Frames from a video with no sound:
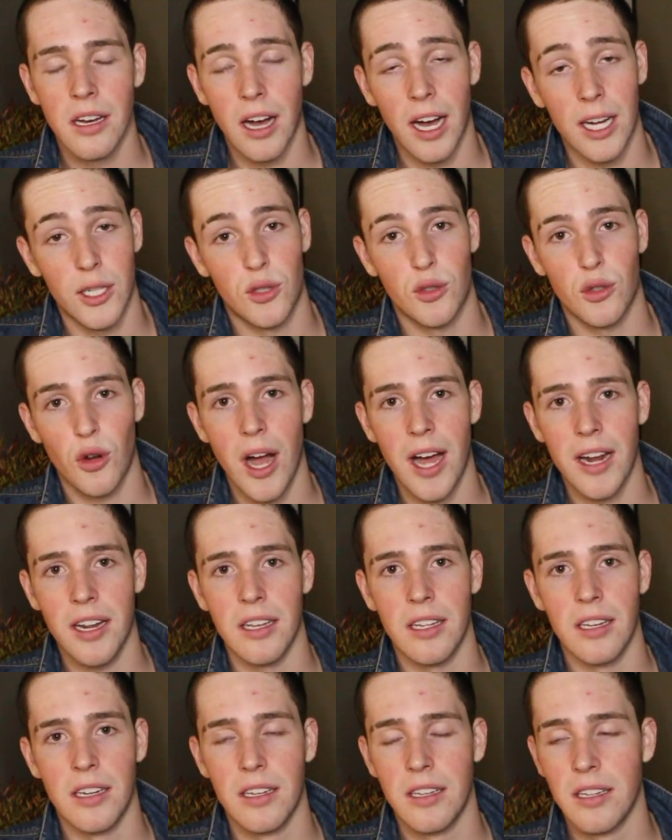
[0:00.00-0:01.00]
I tried
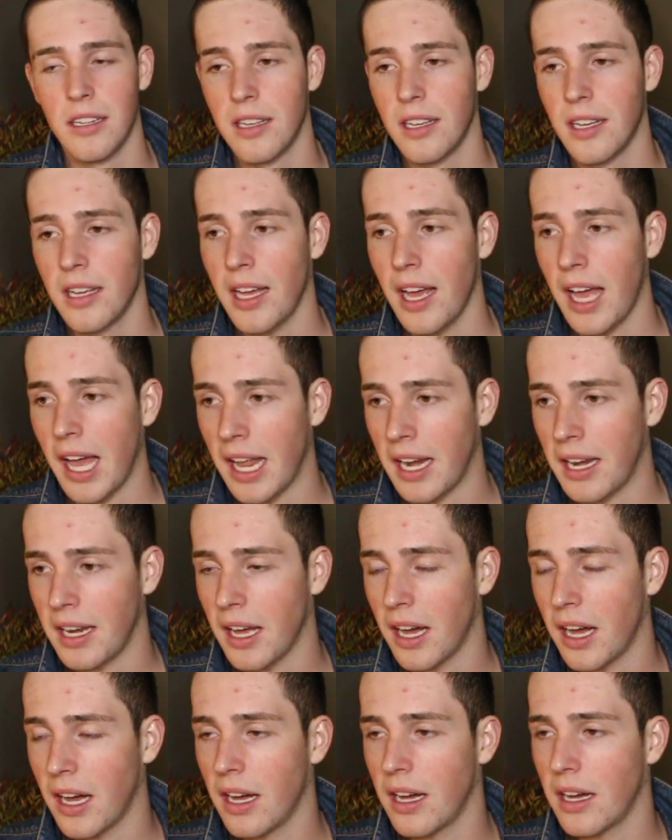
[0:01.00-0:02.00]
it. And
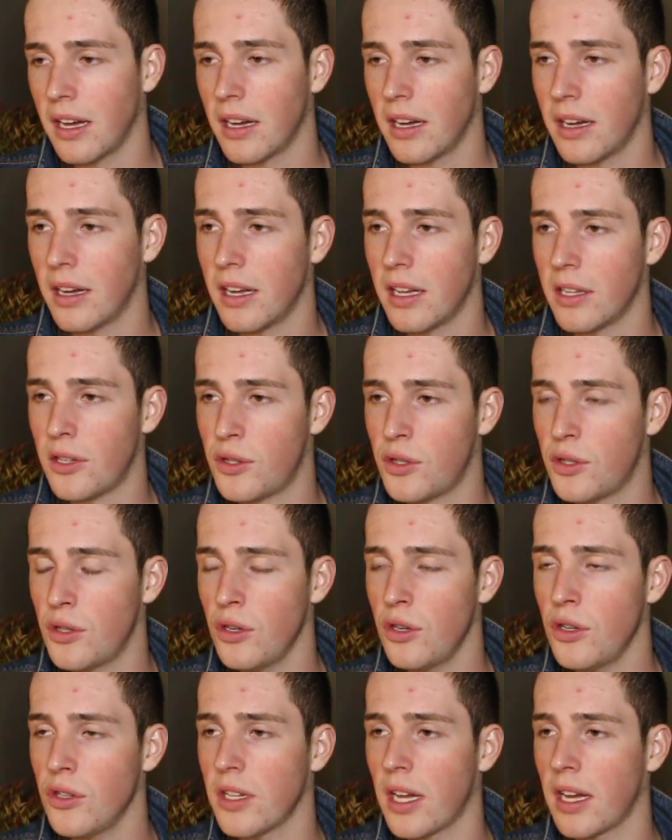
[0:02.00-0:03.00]
as
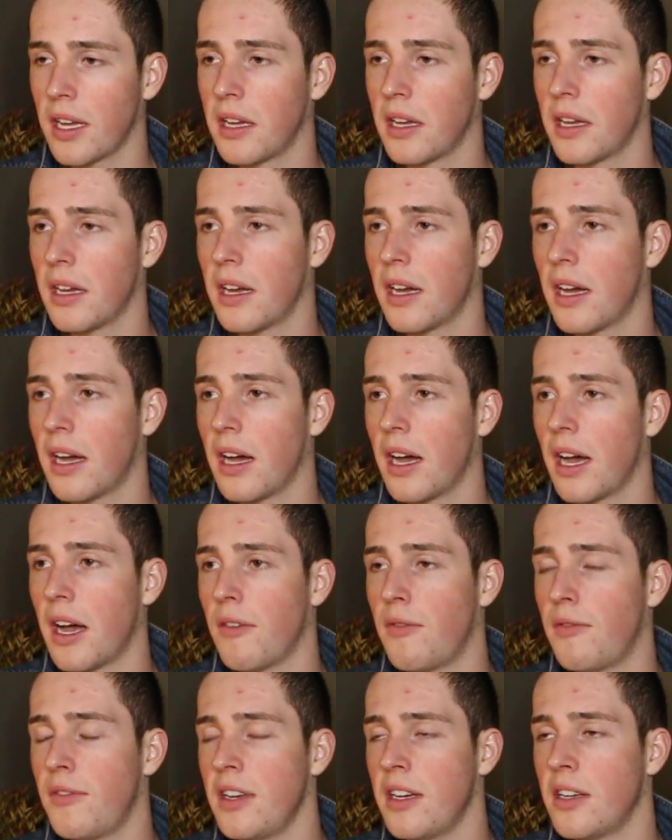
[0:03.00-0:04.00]
soon as I
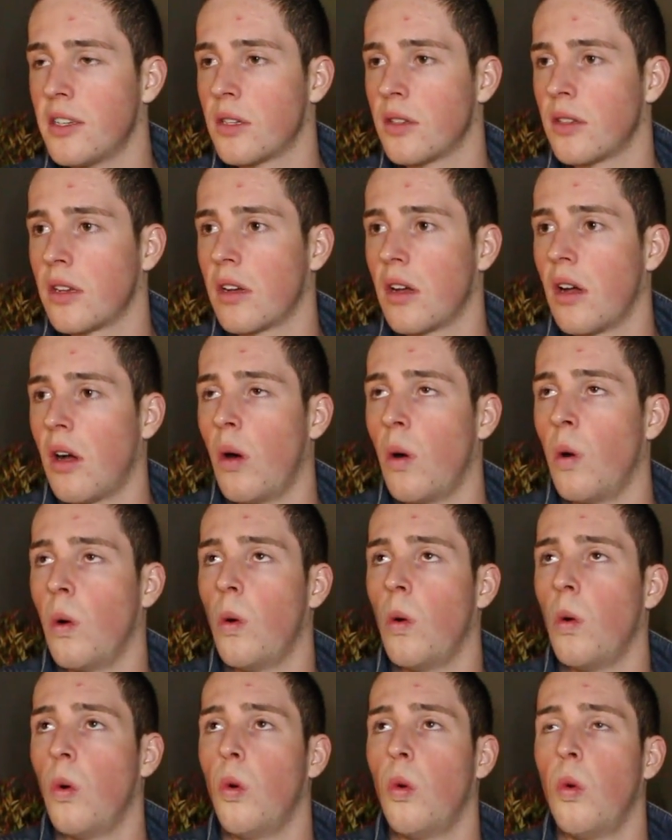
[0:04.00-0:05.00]
finished, I was like,
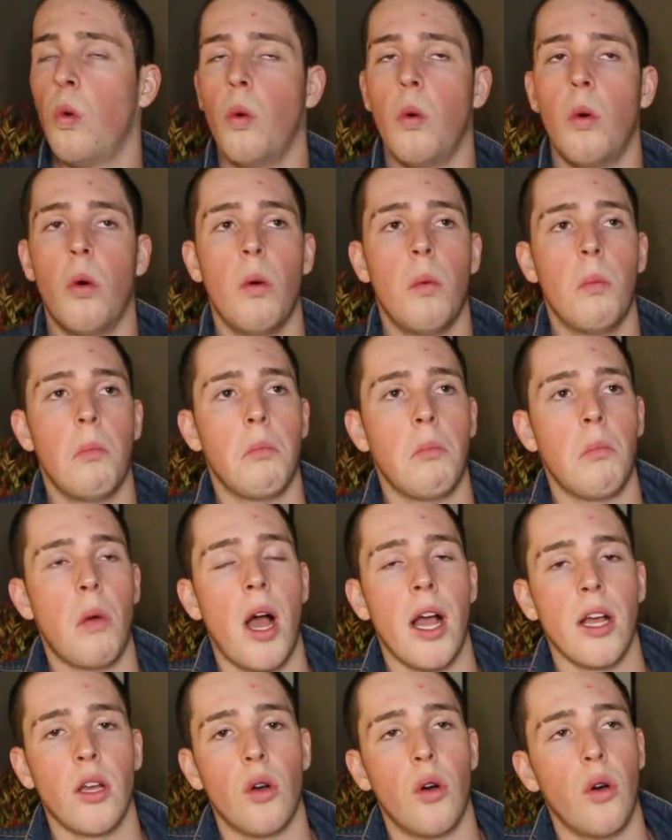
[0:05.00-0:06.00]
oh
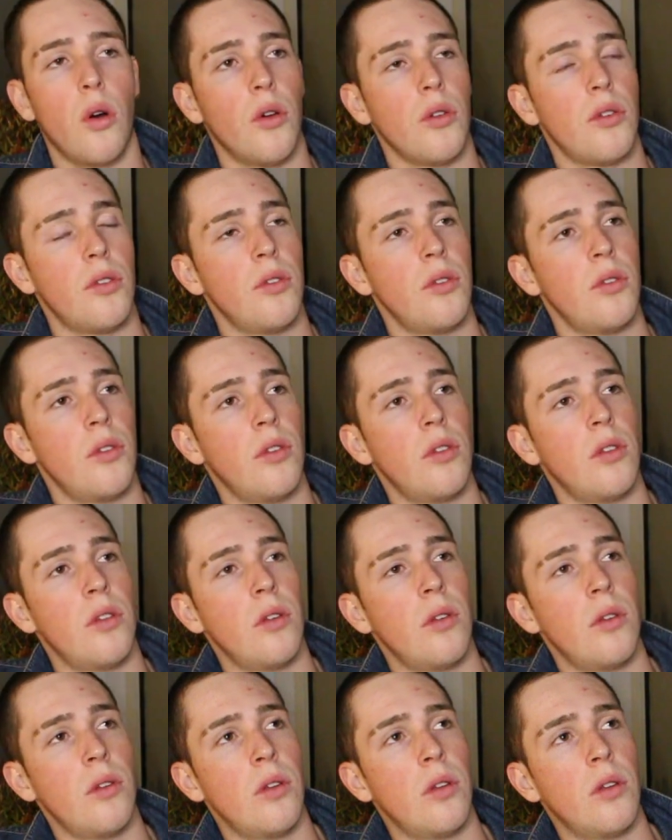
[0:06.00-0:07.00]
my God,
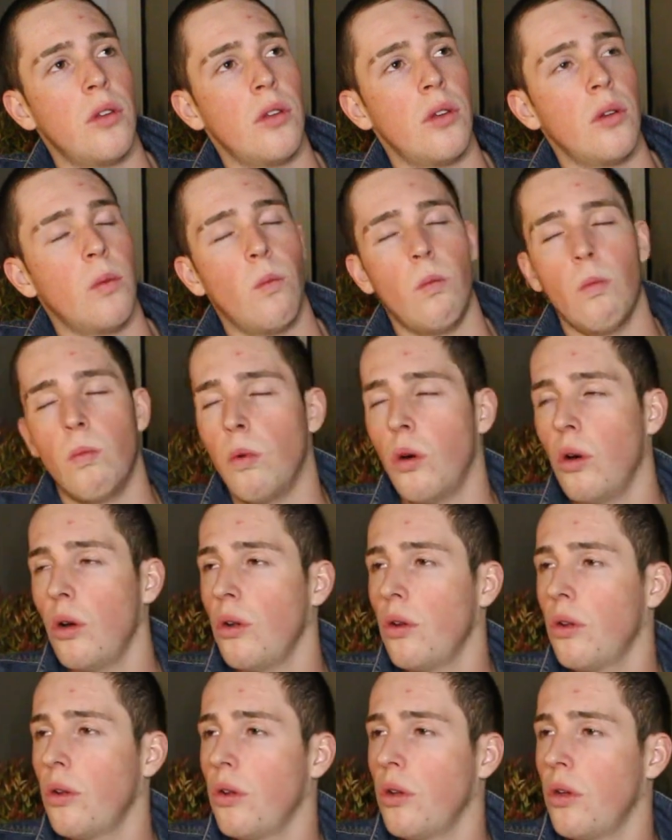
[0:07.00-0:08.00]

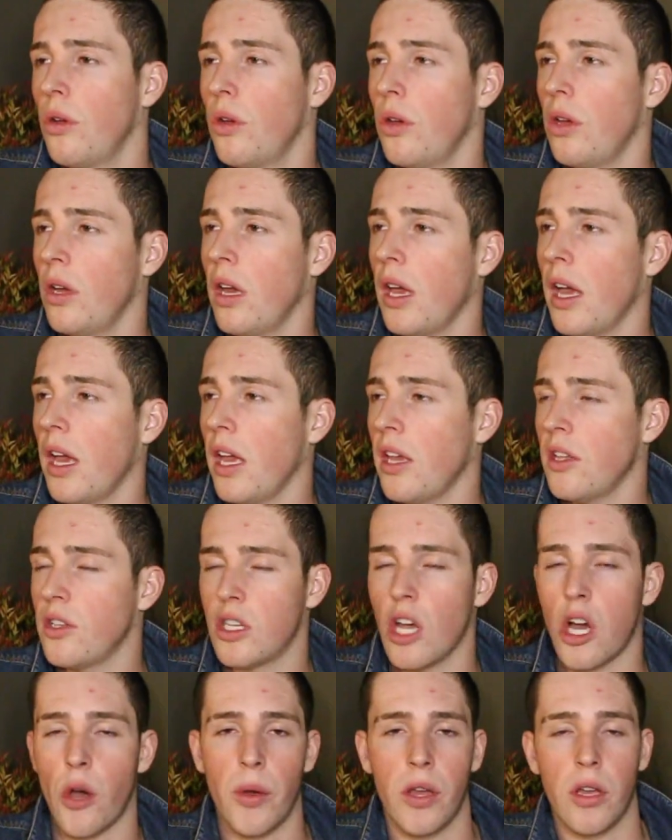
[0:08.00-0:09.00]
what is
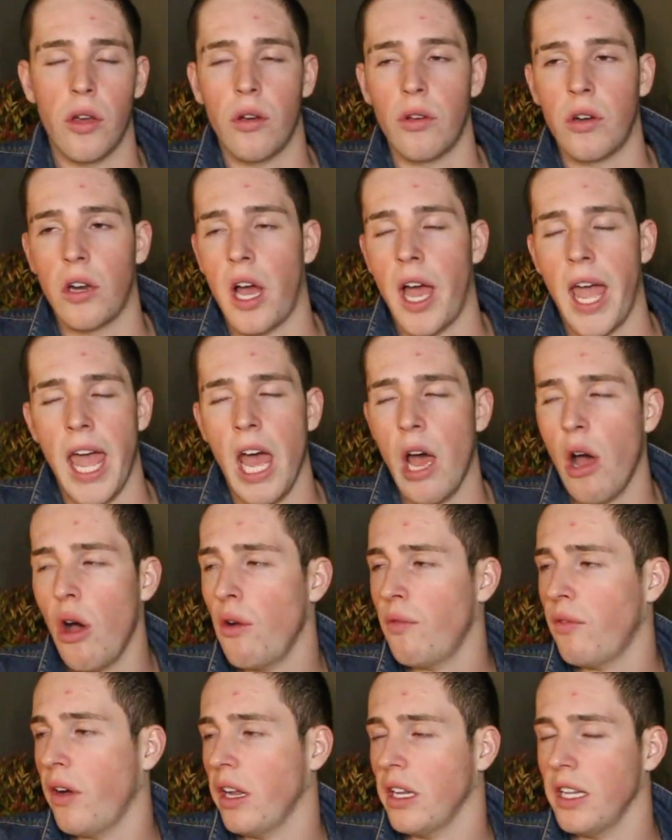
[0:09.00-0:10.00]
going on?
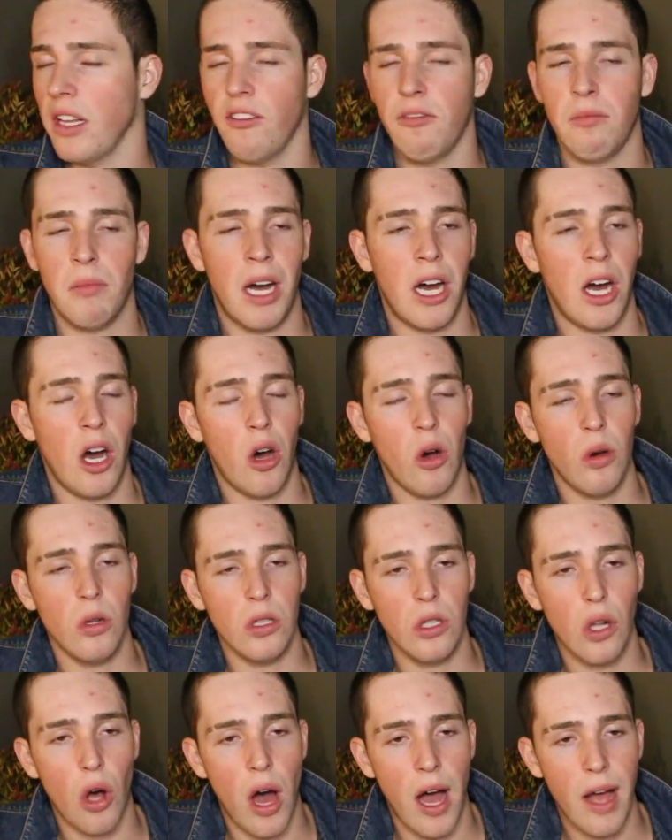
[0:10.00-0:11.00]
How have I lived my
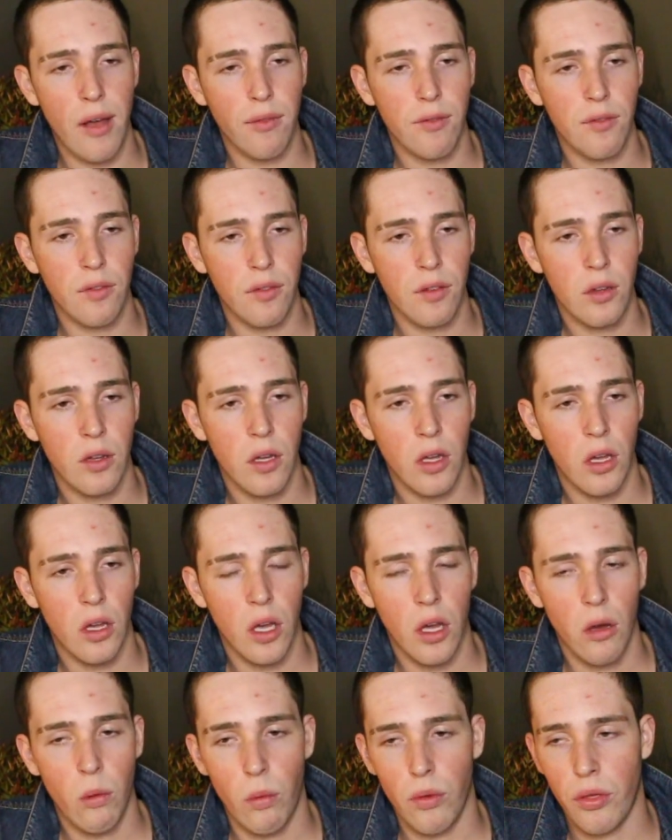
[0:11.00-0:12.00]
whole life
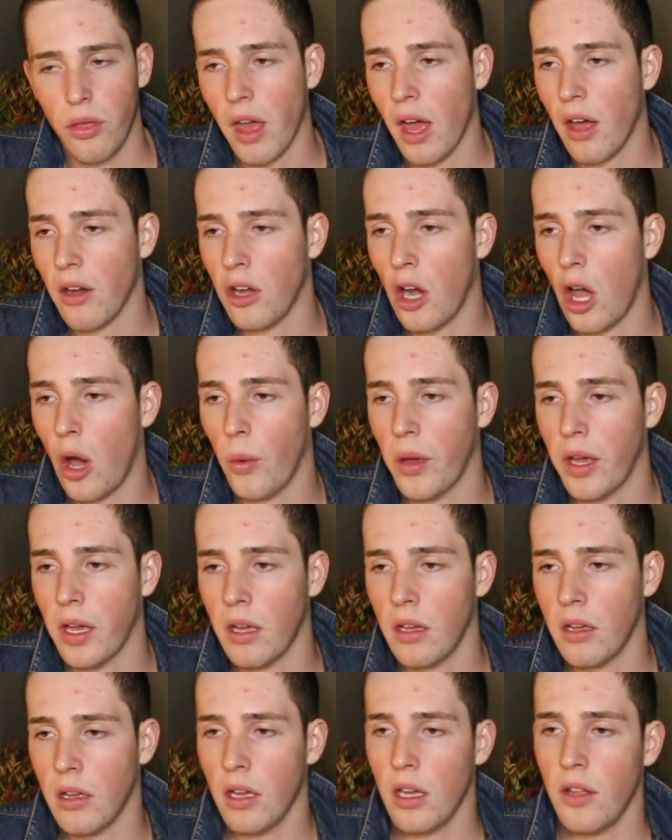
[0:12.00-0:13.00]
without
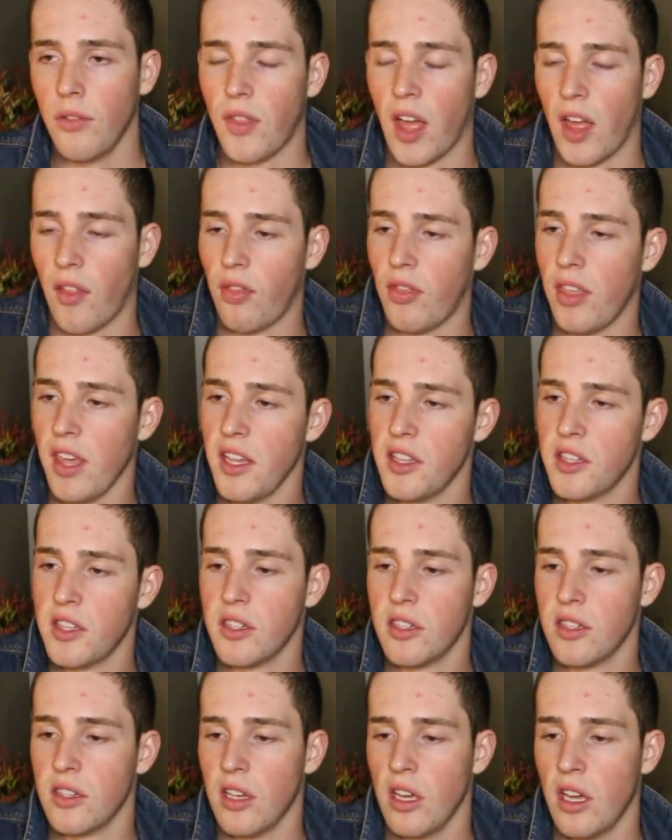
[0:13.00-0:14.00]
knowing that
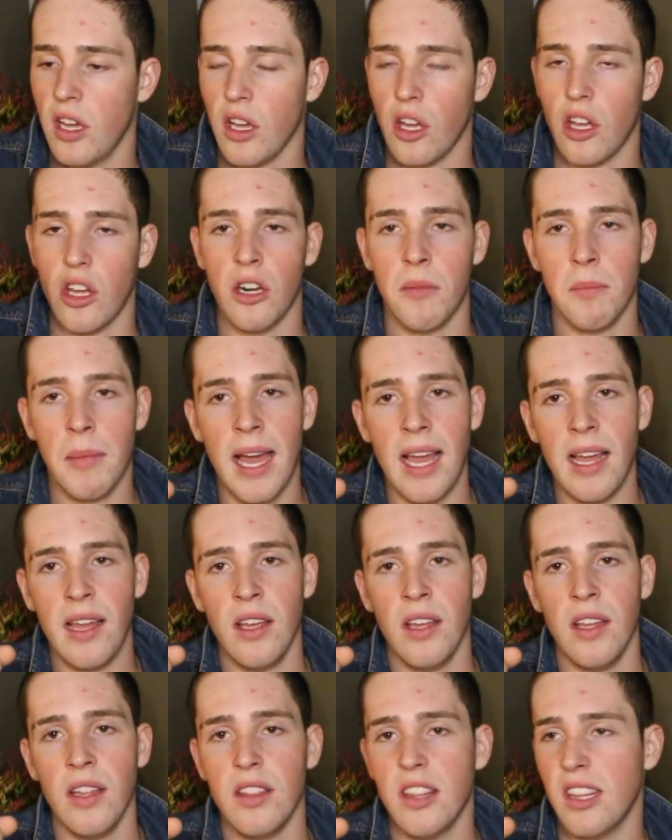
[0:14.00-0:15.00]
this can
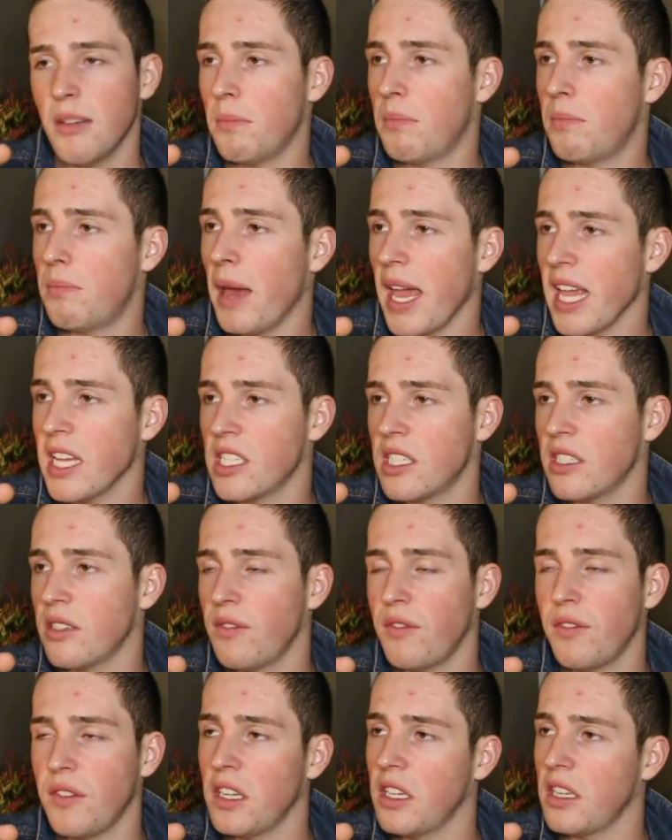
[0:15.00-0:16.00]
make the best
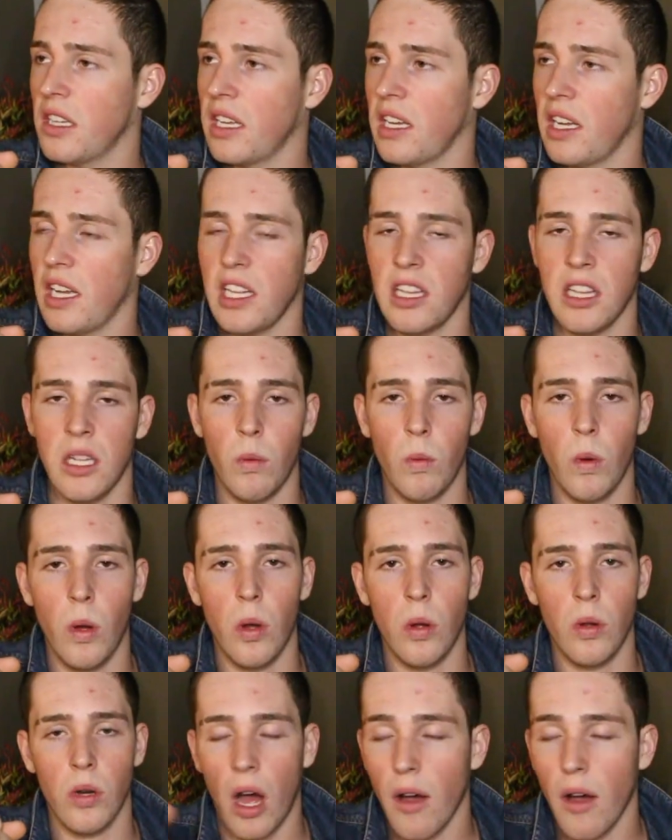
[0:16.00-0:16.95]
feeling in the world?